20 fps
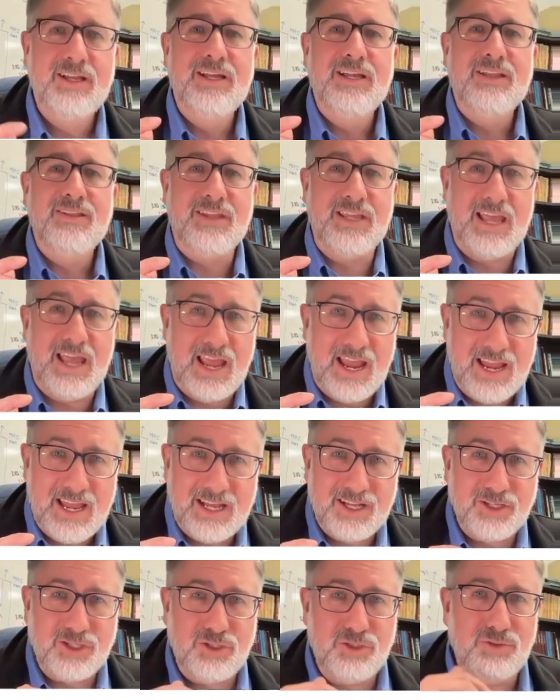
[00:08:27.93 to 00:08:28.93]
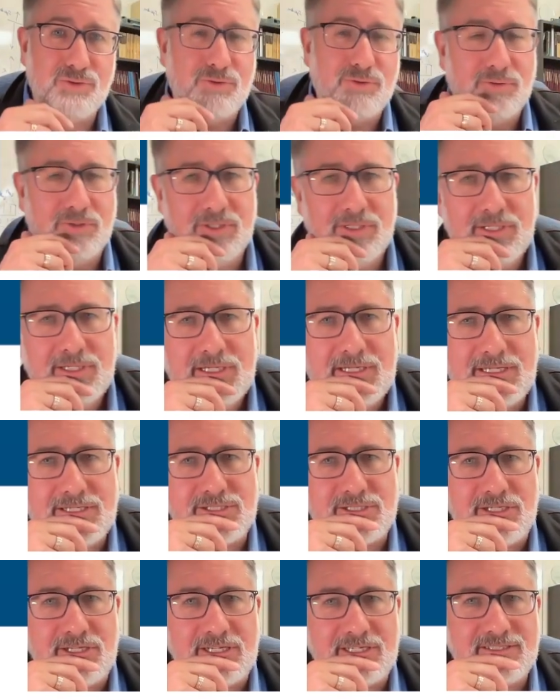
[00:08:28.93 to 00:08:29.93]
The ALU is
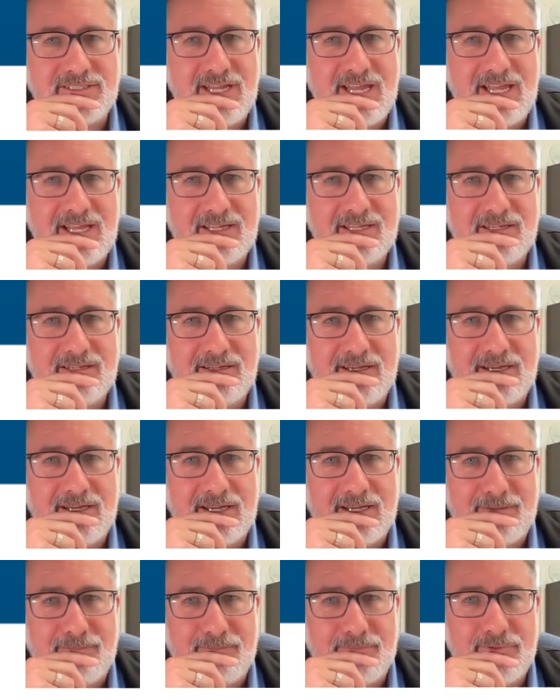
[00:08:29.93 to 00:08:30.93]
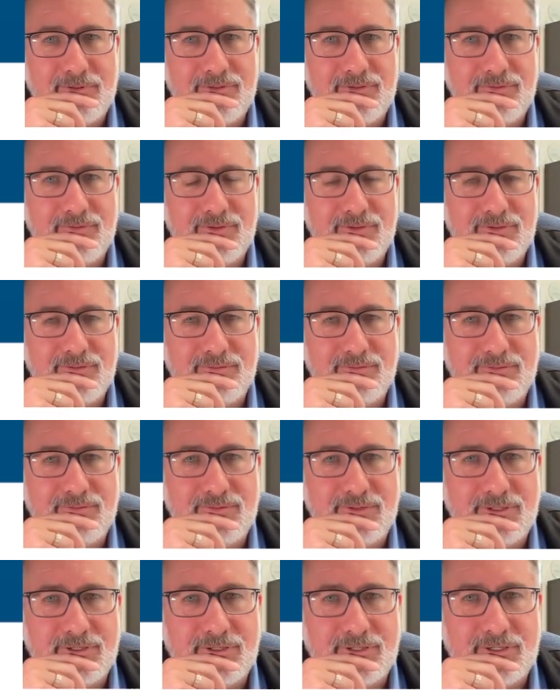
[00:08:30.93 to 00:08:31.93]
going to take um,
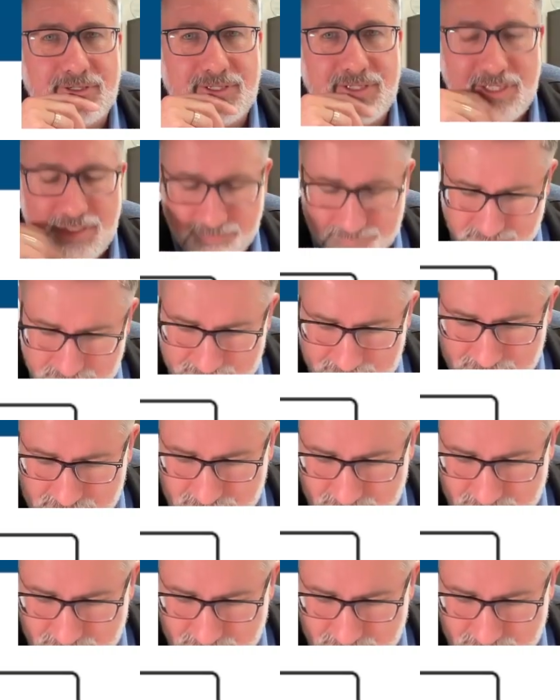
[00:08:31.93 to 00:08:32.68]
the information